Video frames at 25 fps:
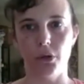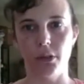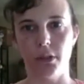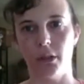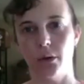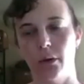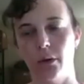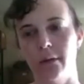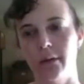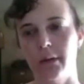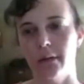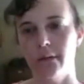
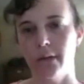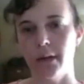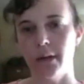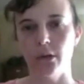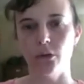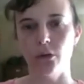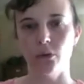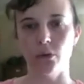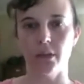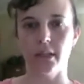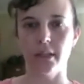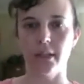So even if they
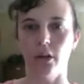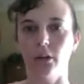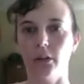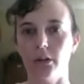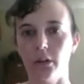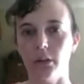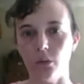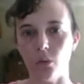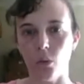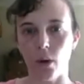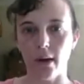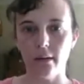do a
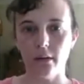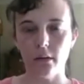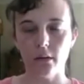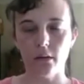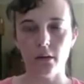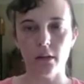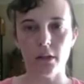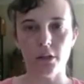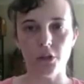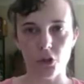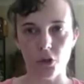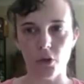solid one,
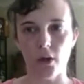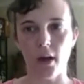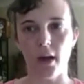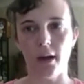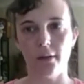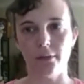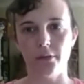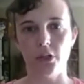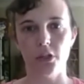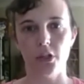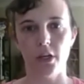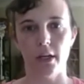you do
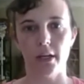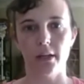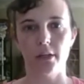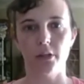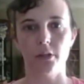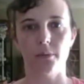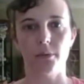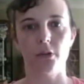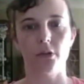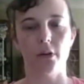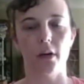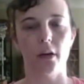have to change
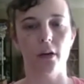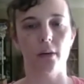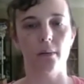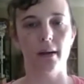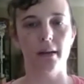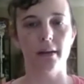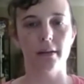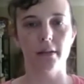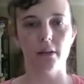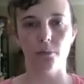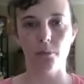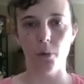them straight away.
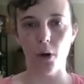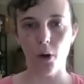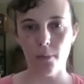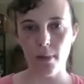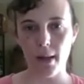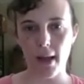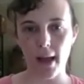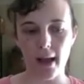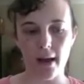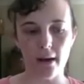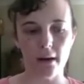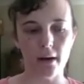So pop
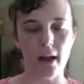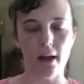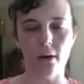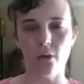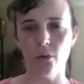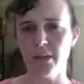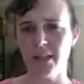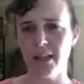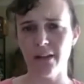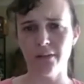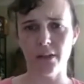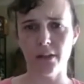out,
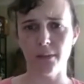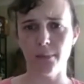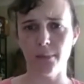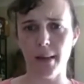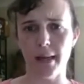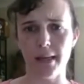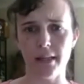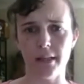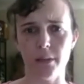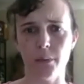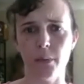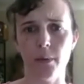always have a
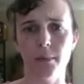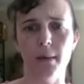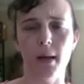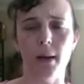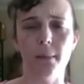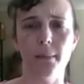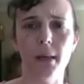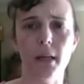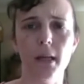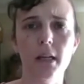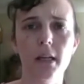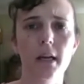spare swim
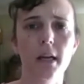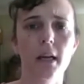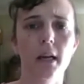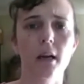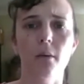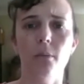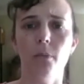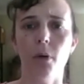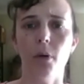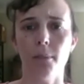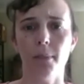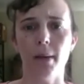nappy,
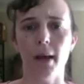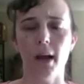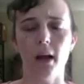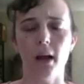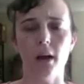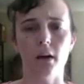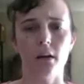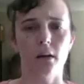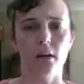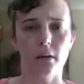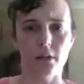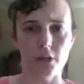pop
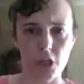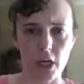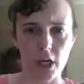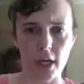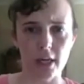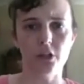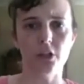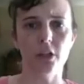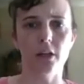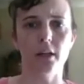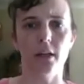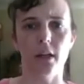out,
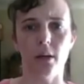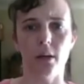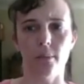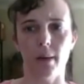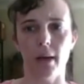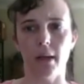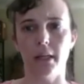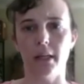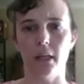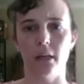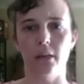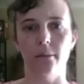change it, get
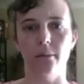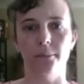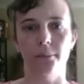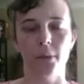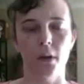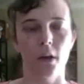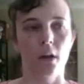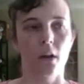back in.